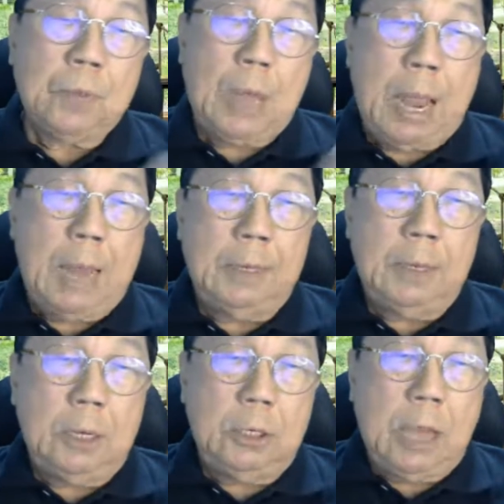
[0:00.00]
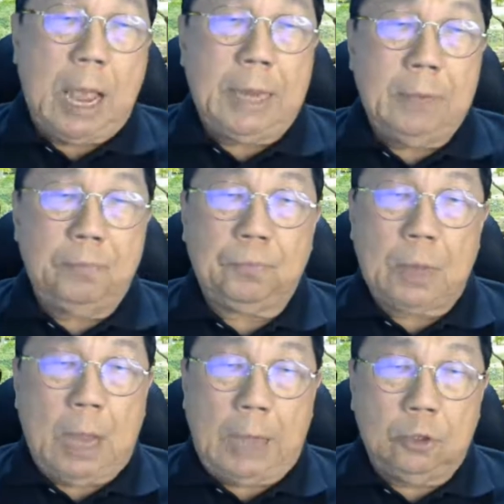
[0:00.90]
And
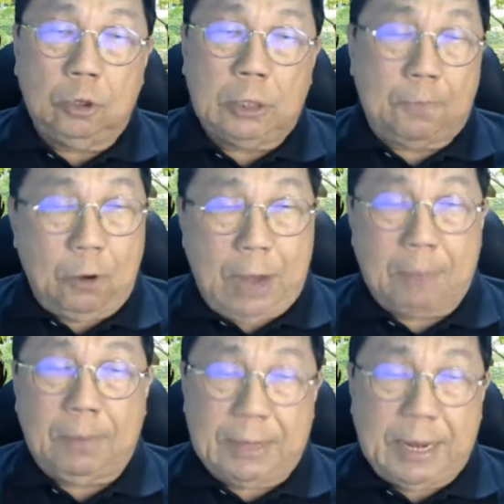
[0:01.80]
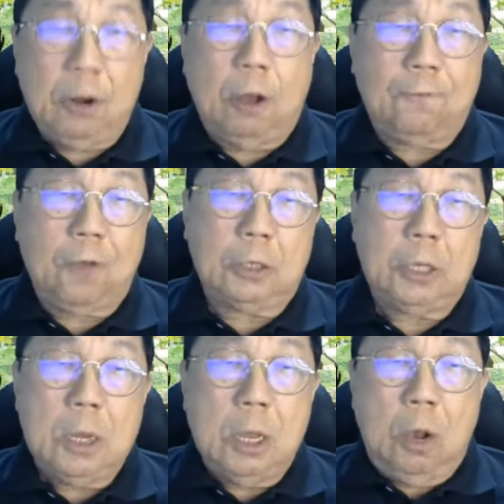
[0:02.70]
I took the product, but then of course
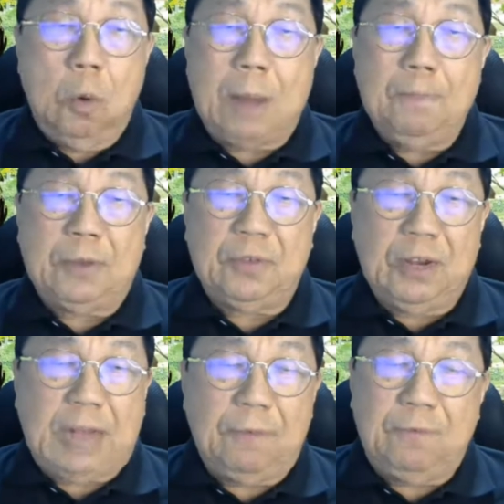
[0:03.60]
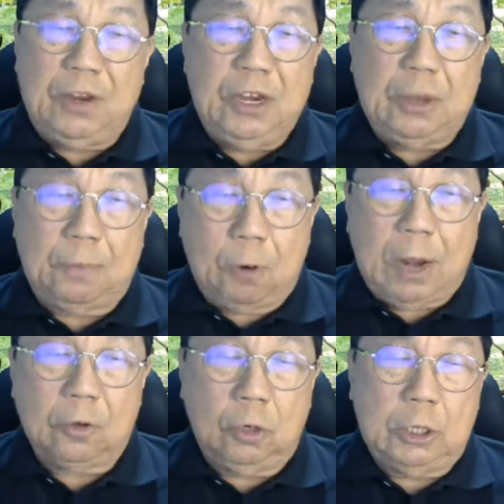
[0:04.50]
one person can't finish the
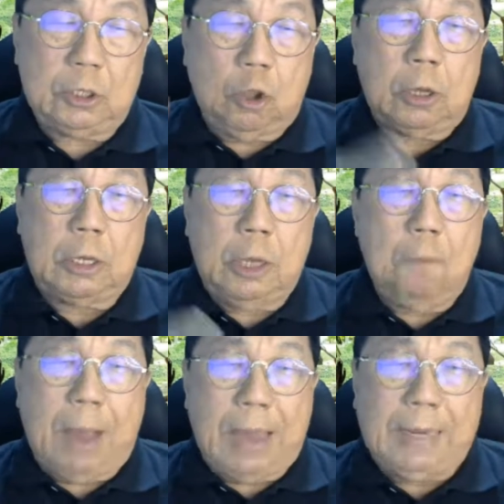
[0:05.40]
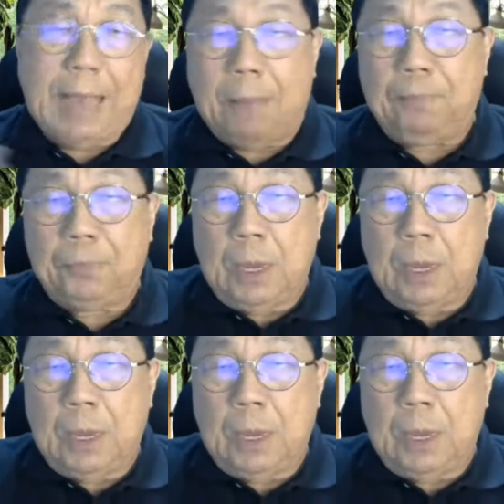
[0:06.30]
product, so the stock keep on piling up,